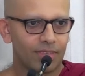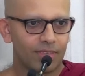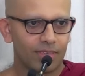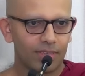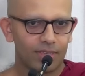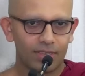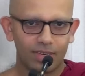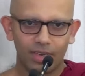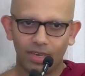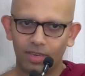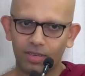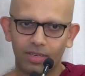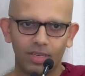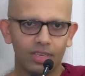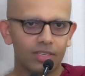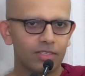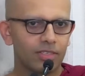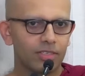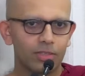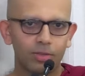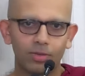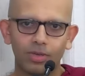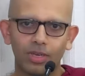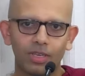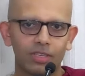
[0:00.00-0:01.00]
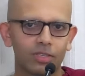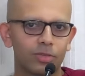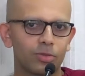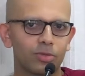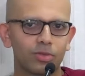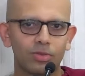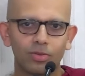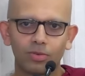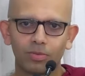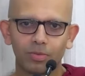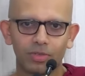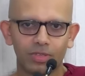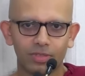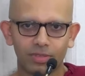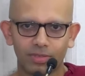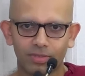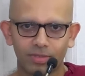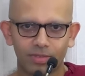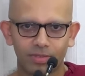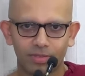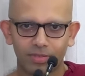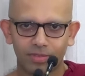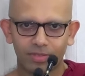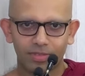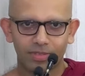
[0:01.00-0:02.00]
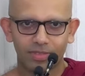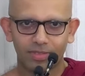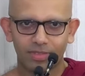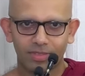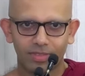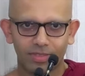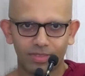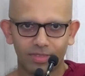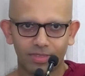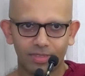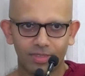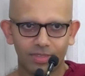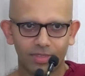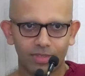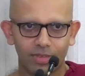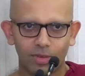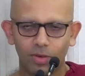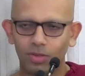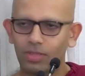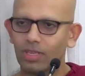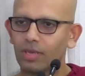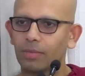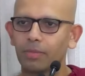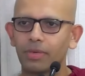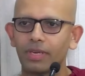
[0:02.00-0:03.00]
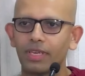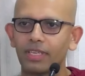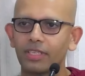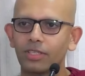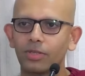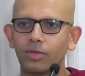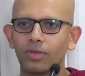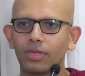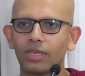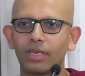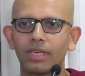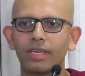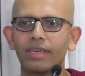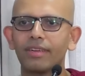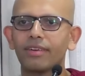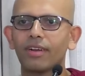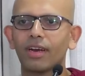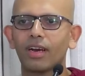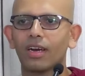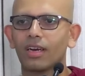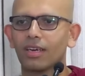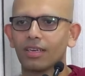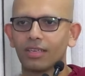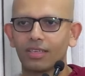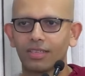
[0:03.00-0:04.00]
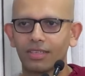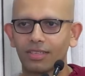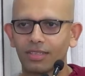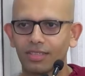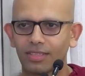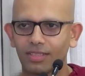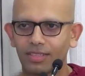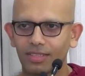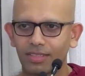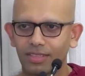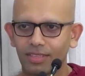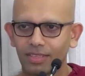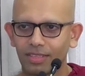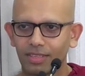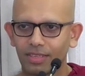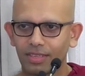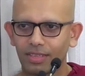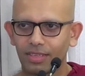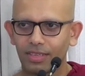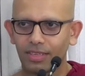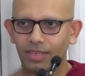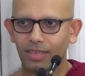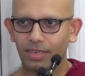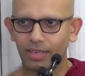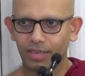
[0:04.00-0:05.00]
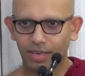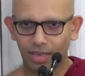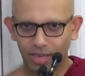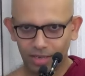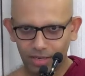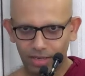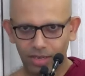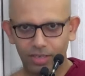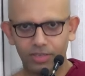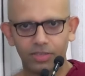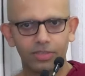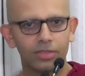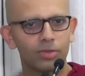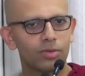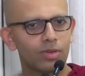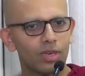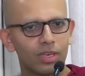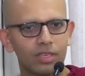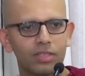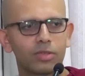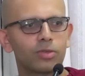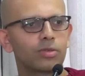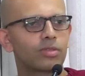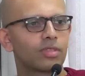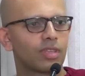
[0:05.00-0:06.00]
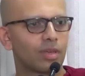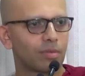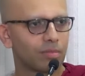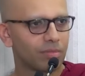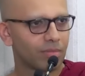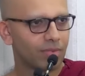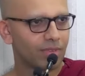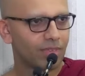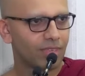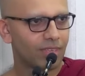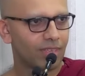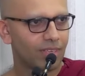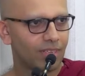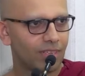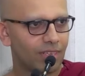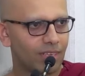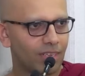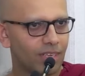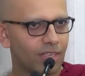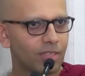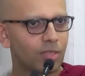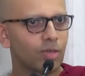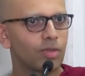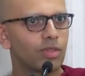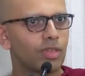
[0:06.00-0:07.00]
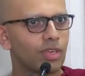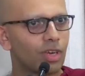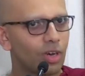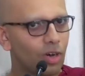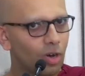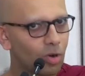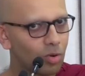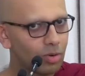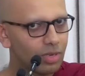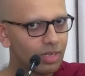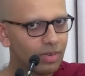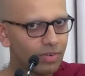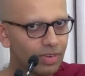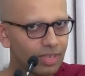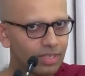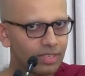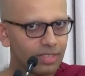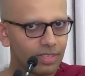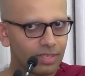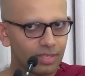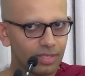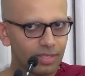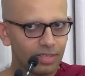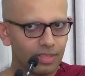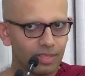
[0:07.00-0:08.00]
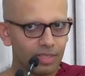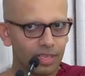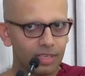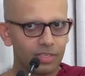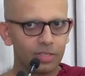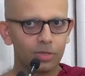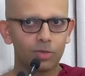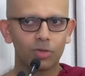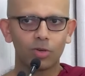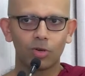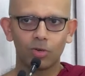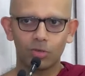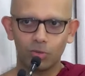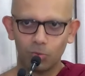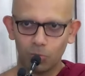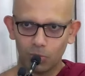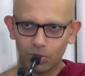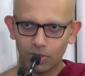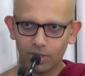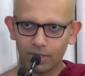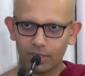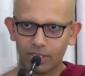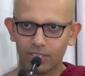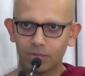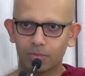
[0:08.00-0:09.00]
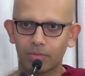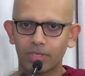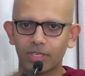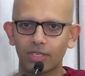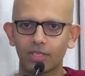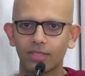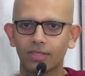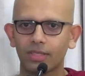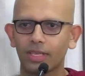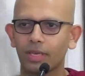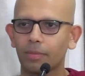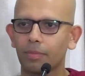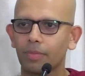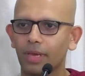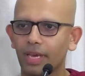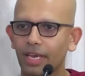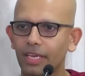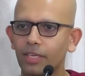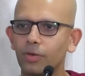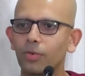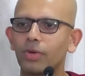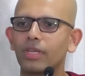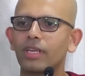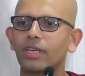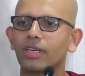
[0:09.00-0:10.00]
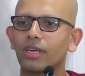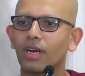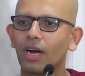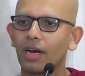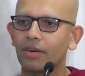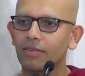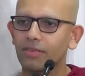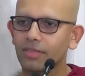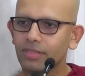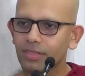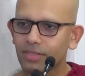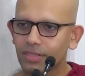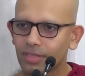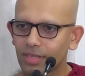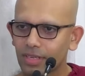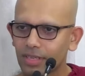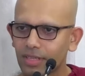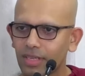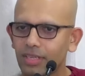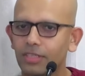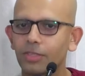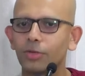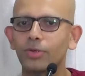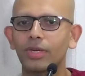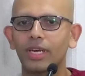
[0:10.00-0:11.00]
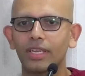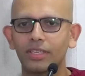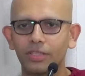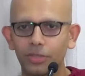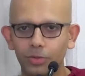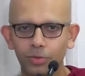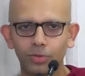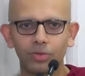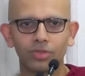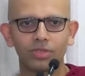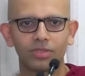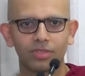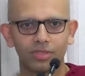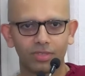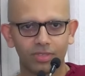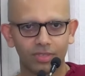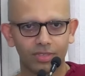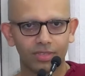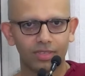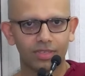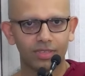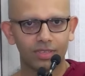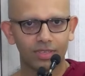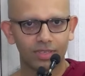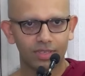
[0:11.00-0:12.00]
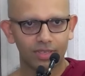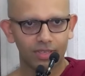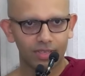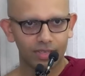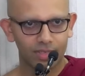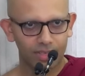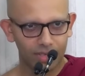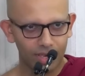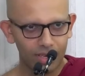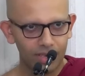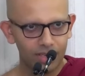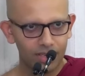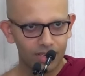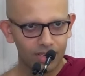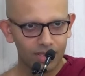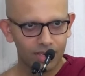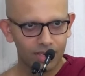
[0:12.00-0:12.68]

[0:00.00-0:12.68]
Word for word: In our country, you can't use rubles. Or they paid you in lira. In our country, you can't use them. So the only reason that you go to work is because they pay you in a currency that you can use. Yeah?